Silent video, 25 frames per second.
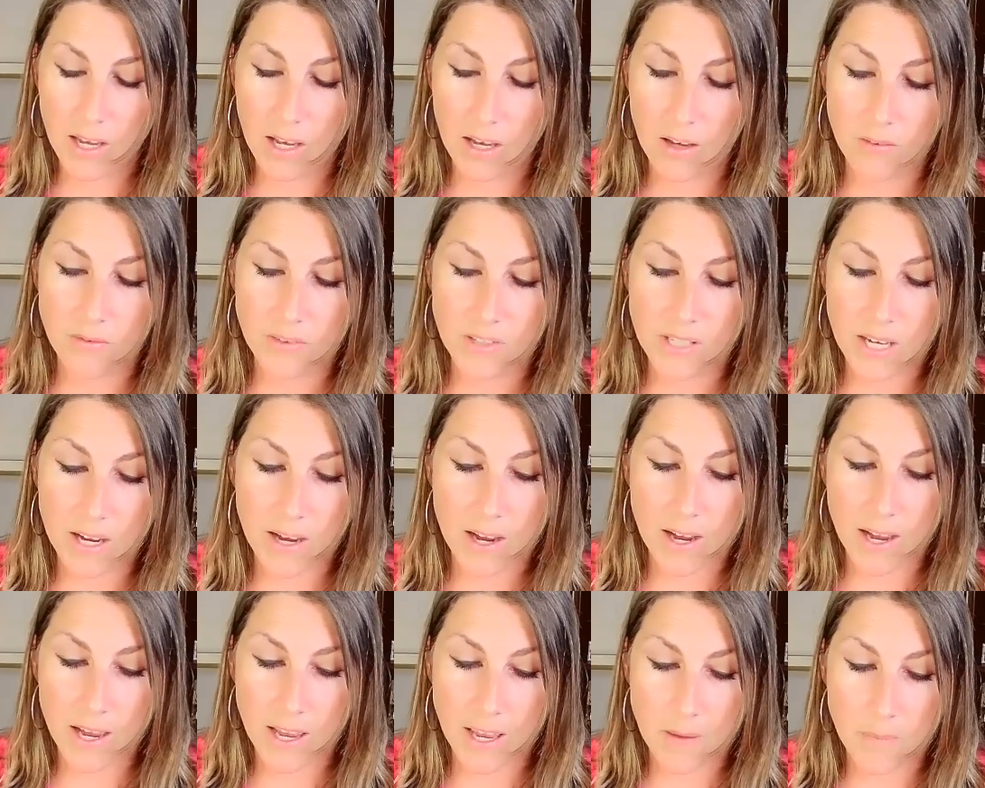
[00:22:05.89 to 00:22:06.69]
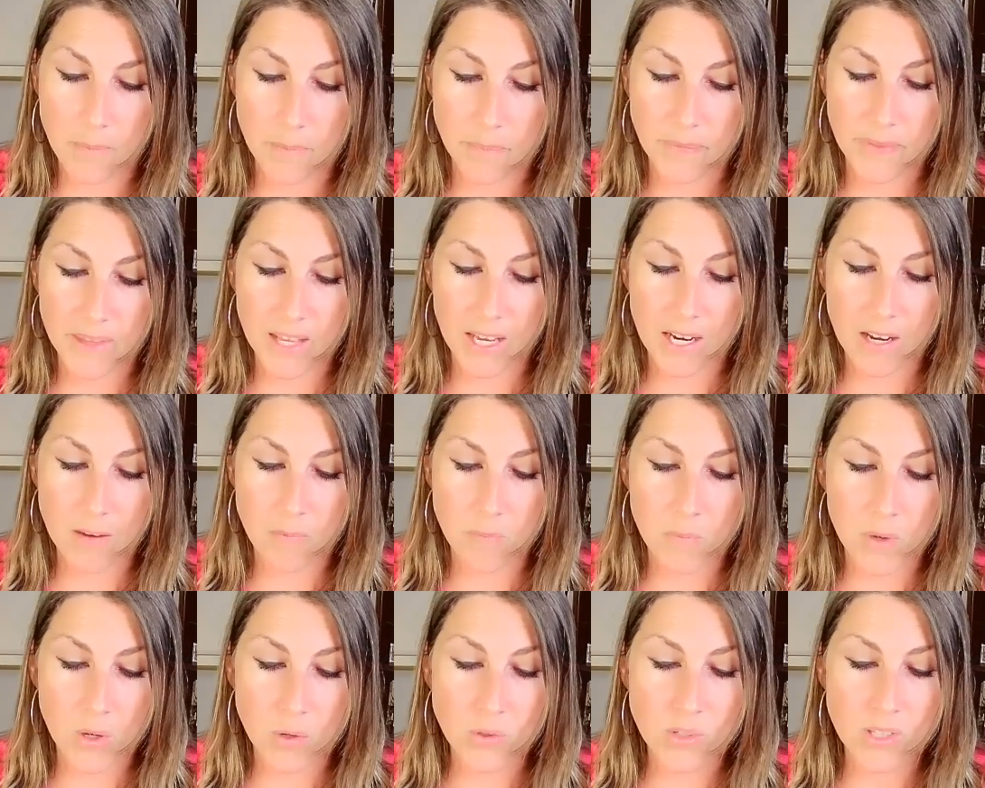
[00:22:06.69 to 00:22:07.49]
of time that
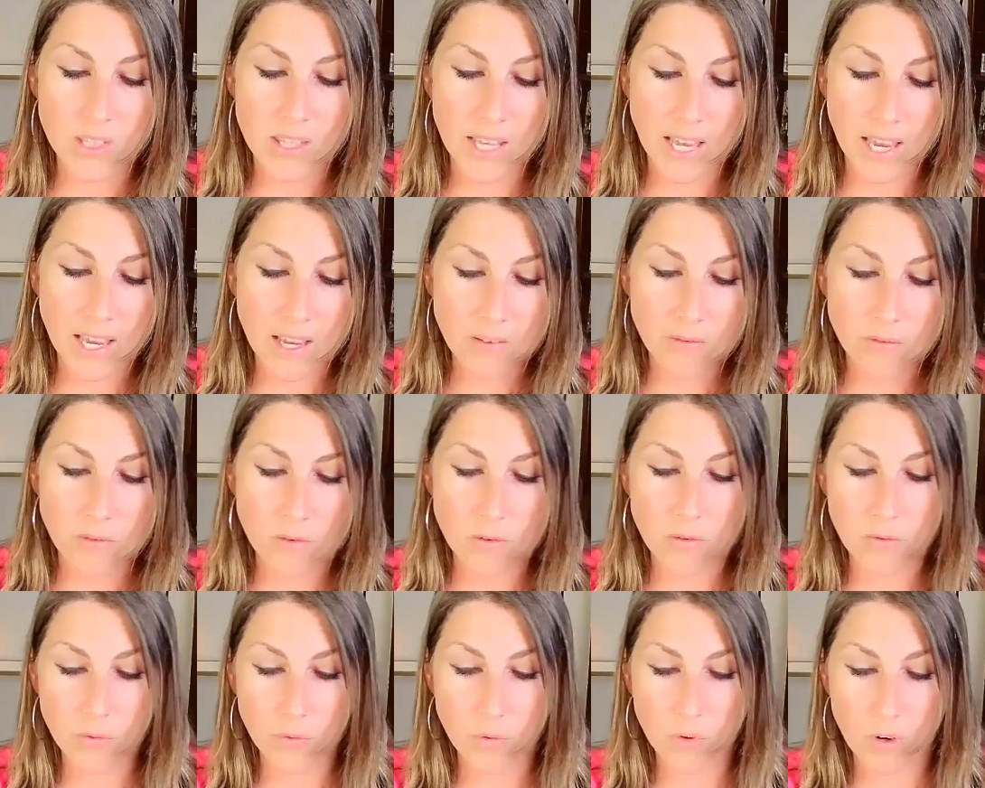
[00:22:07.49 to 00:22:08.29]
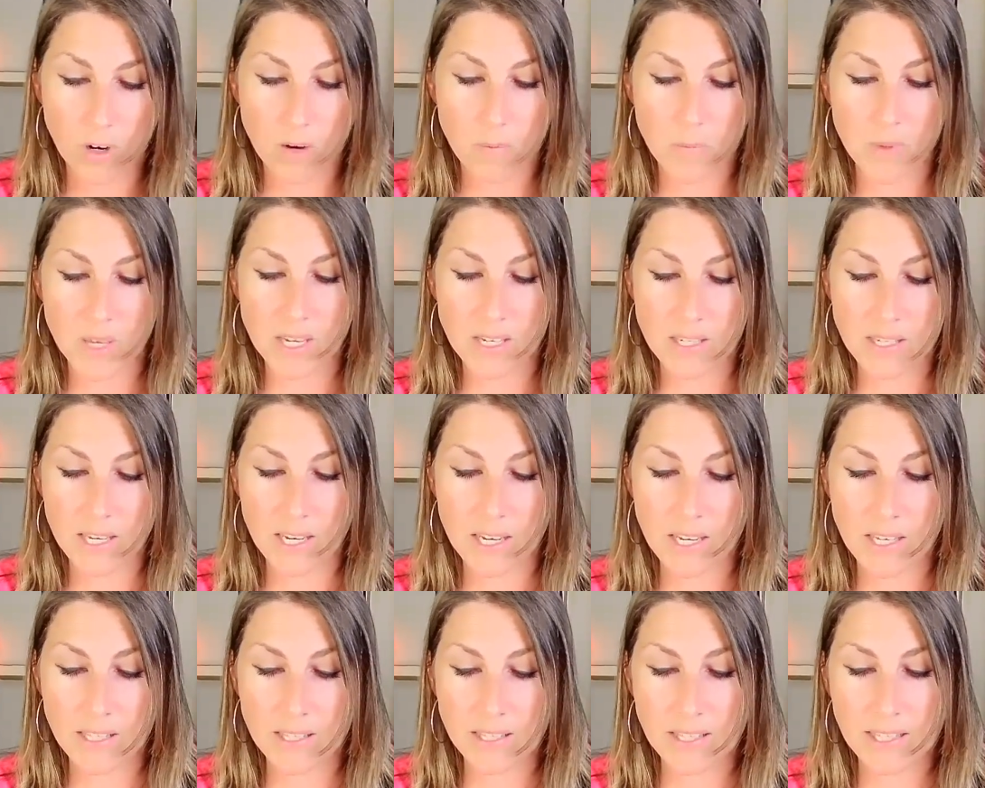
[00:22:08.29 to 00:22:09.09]
I'm most thankful for, because
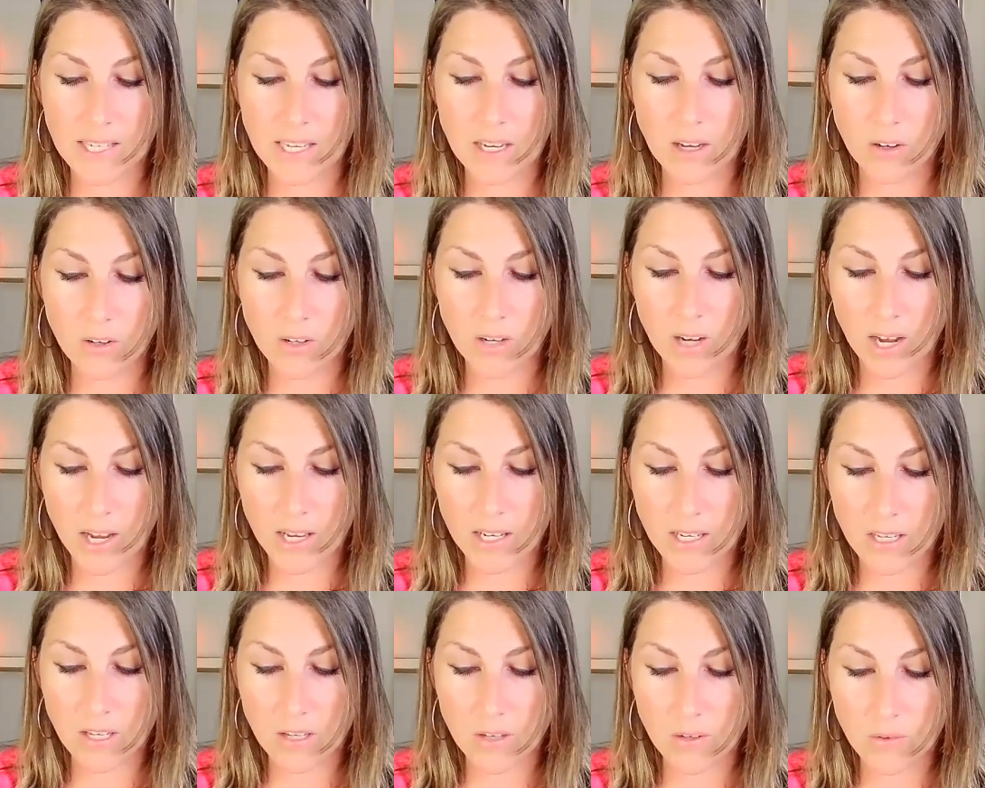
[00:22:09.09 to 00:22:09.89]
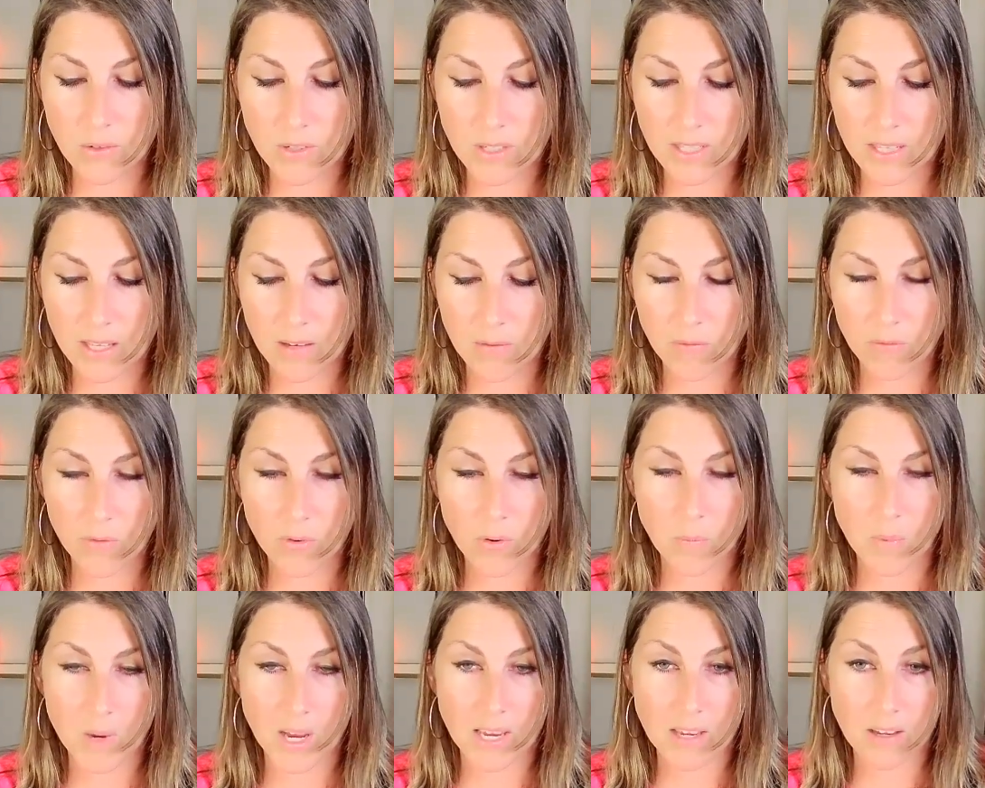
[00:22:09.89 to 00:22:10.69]
I can see how God used them
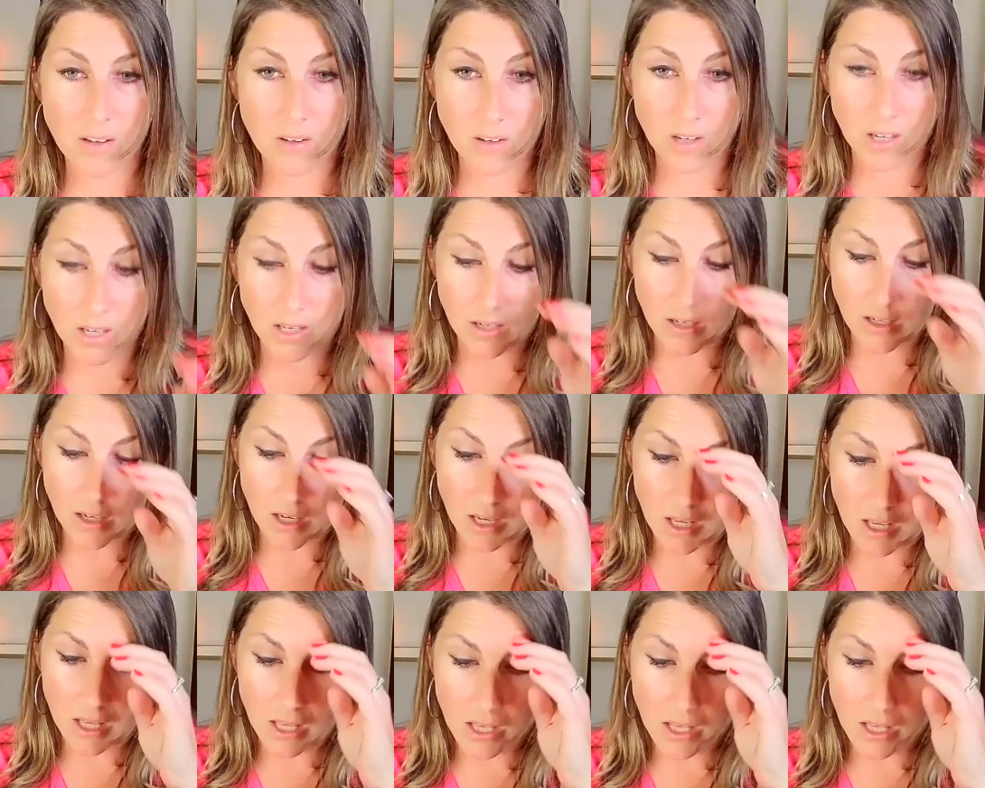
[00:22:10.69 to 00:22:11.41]
for my good.